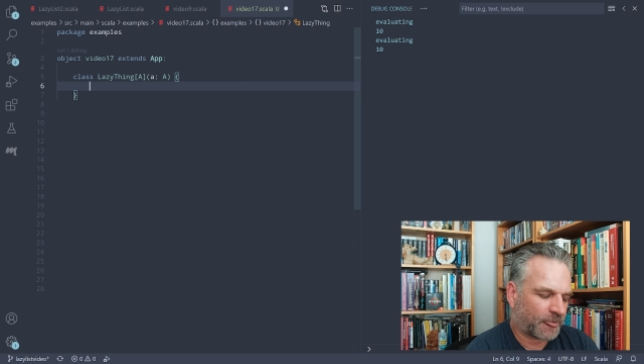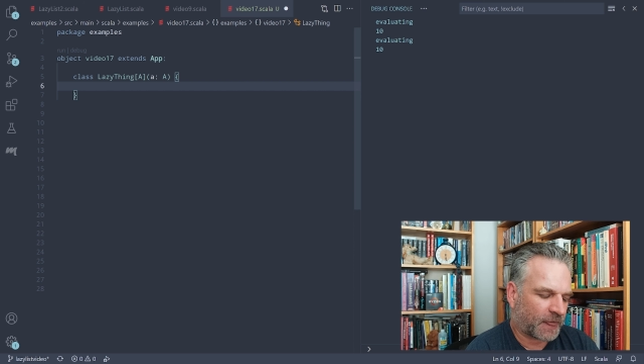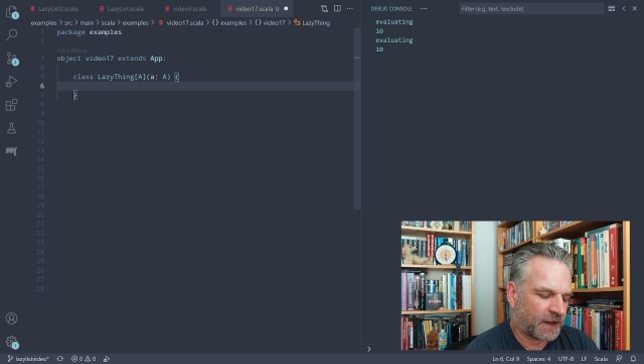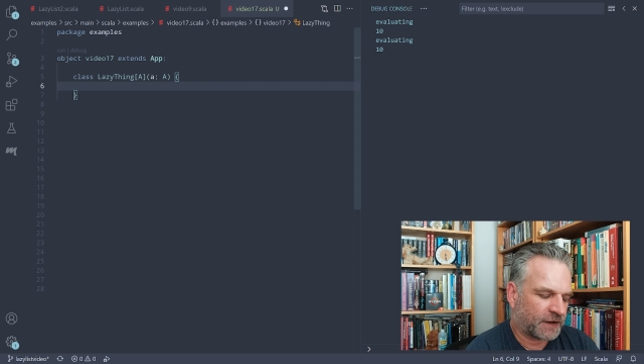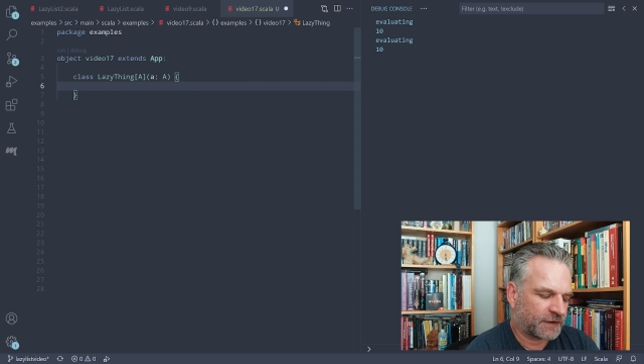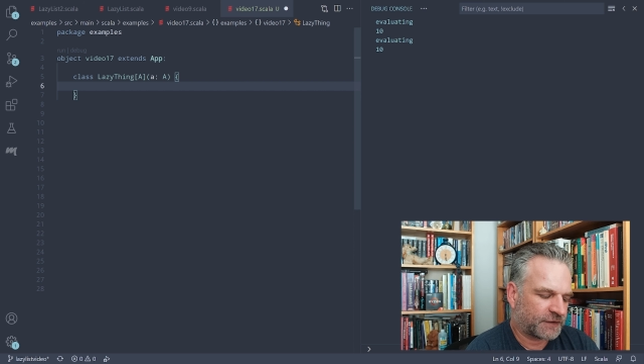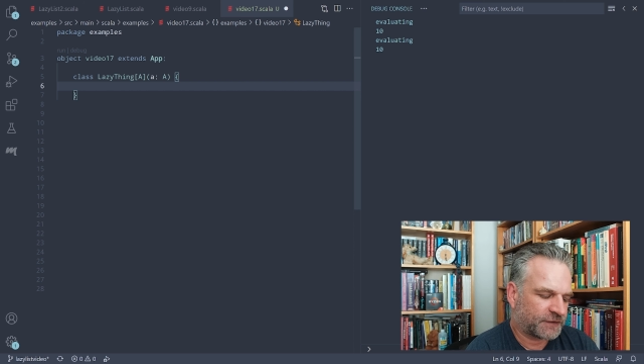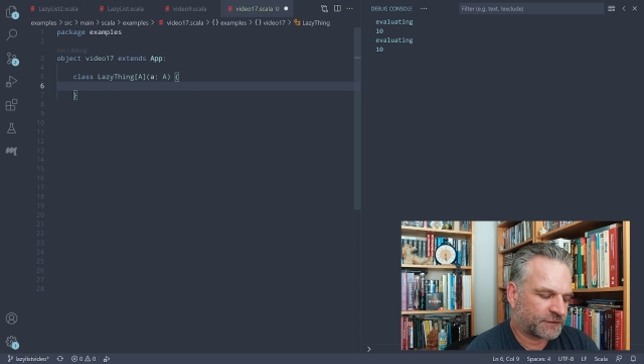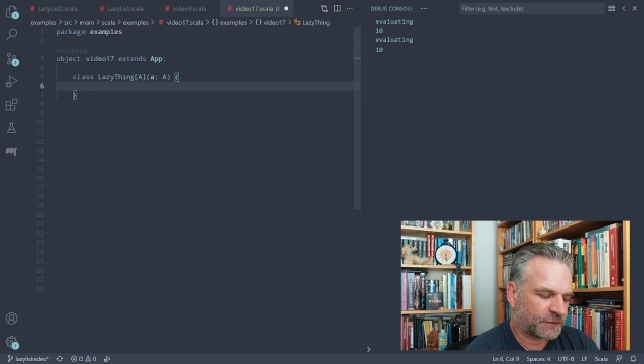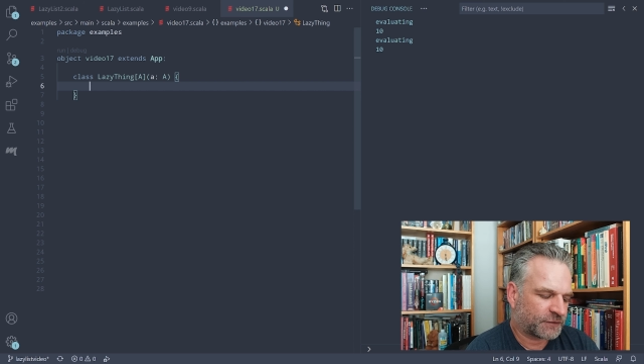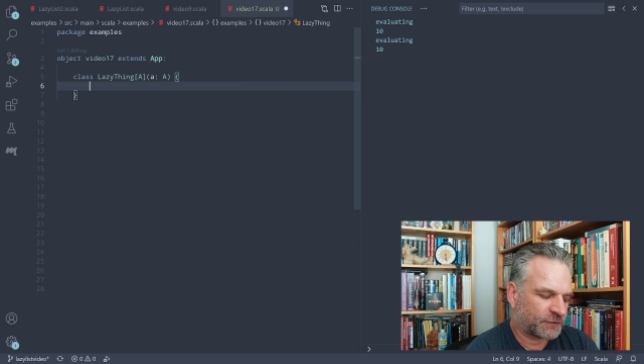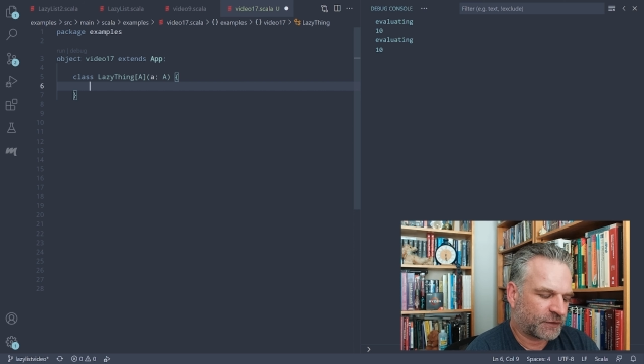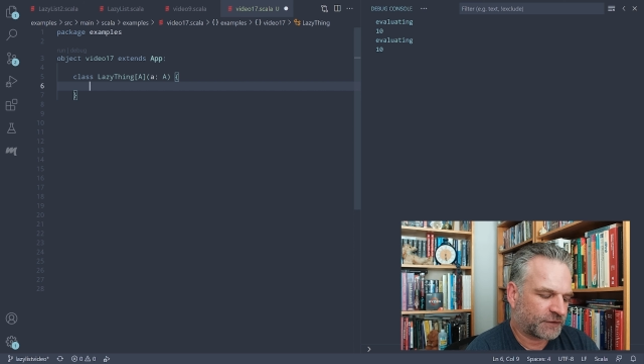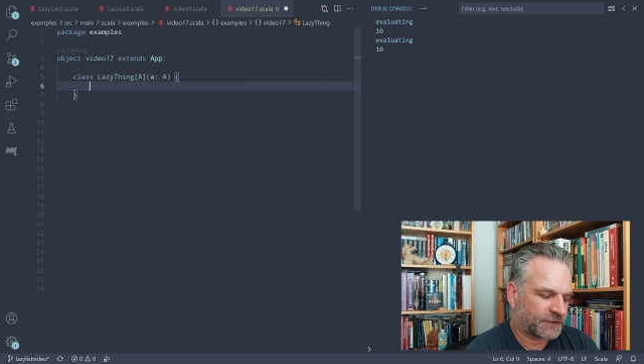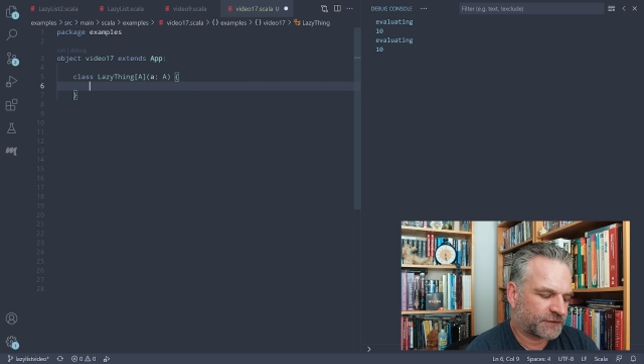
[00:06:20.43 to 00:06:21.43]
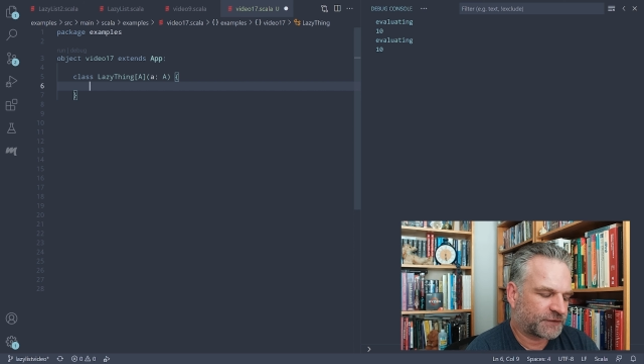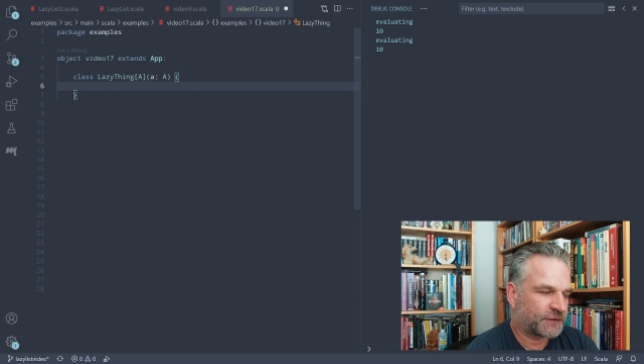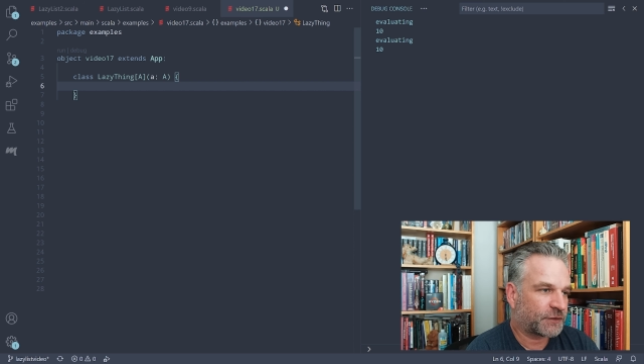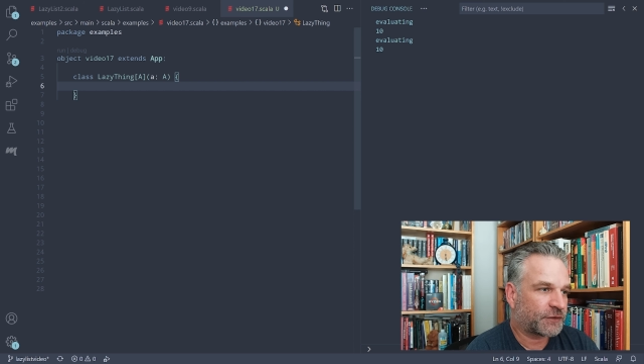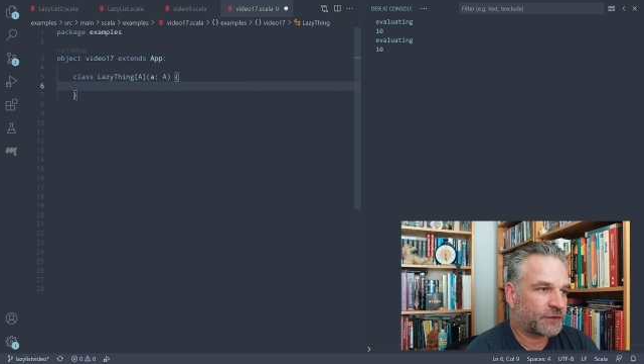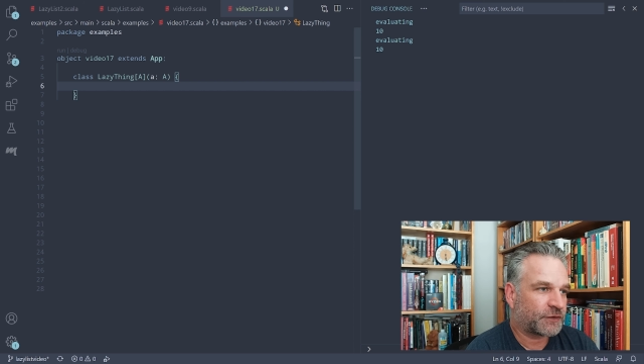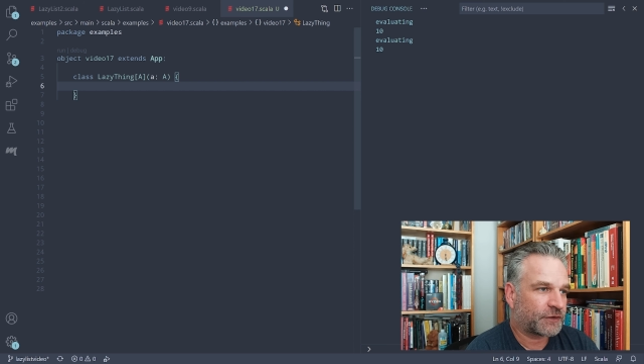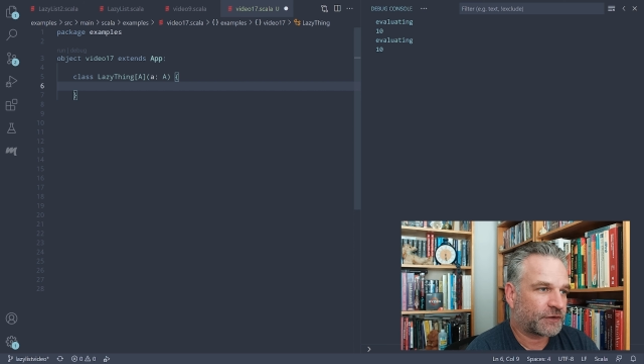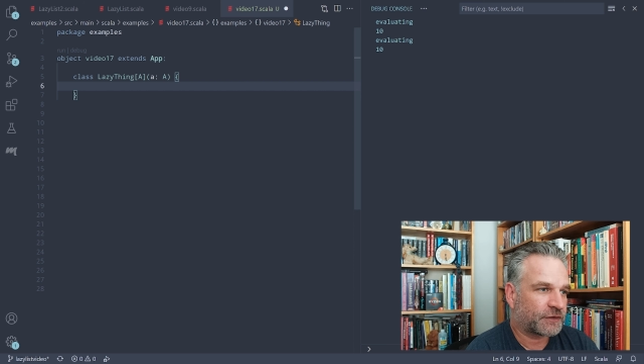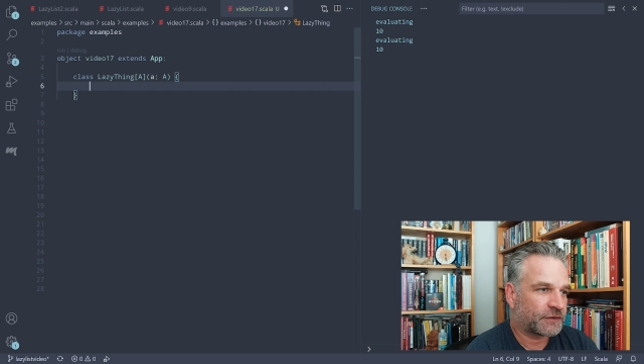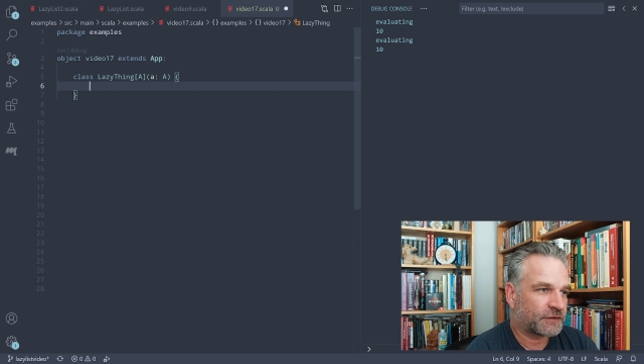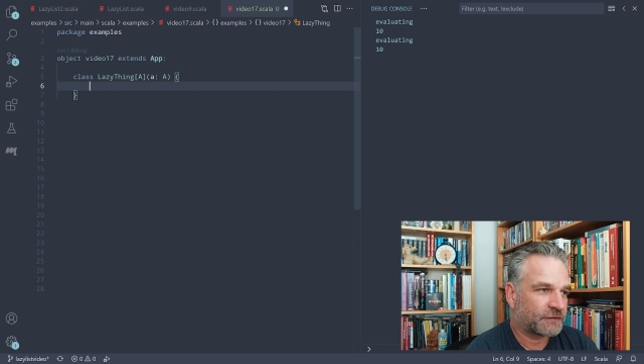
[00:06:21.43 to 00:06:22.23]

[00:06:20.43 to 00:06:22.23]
is we'll store